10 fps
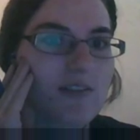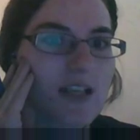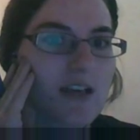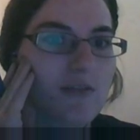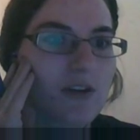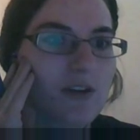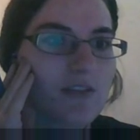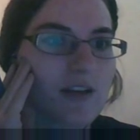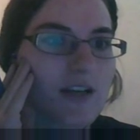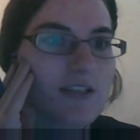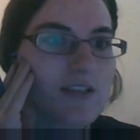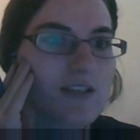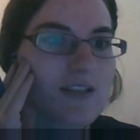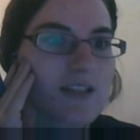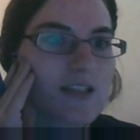say, 4th grade
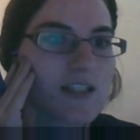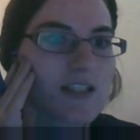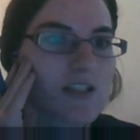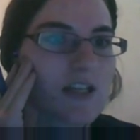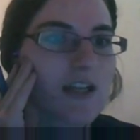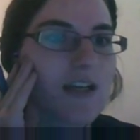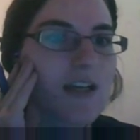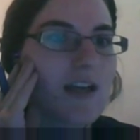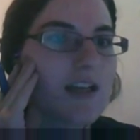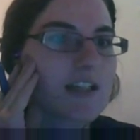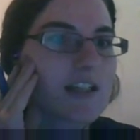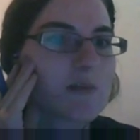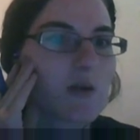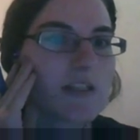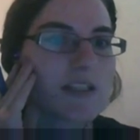students in the district. The
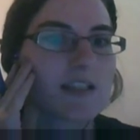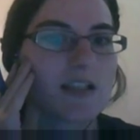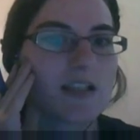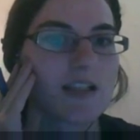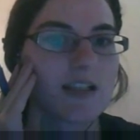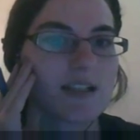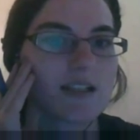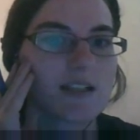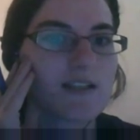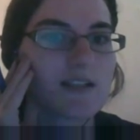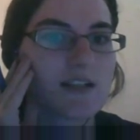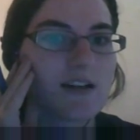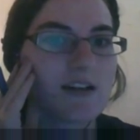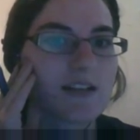experiment is then conducted using all the